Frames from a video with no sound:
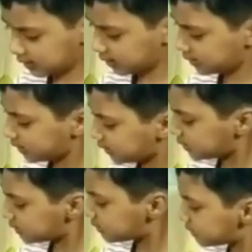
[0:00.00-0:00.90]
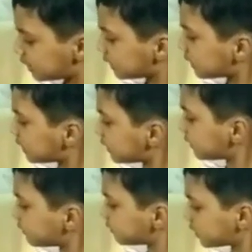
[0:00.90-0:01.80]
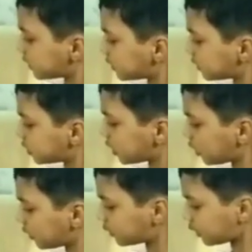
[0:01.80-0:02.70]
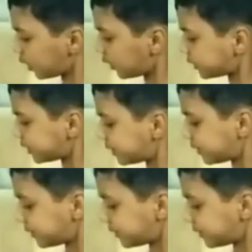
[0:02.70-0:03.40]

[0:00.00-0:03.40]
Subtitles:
Nobody speaks.